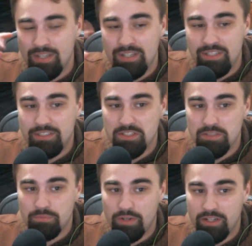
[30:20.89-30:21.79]
He does
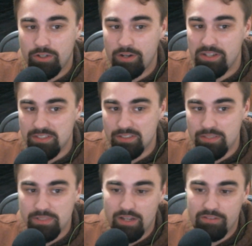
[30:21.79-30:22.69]
some crazy
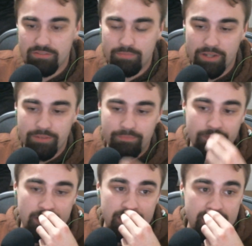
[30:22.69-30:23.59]
sleep stuff, but
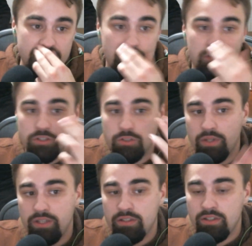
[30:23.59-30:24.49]
he goes into
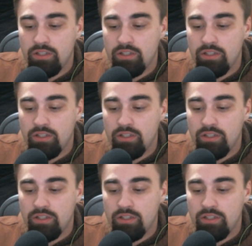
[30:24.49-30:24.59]
it.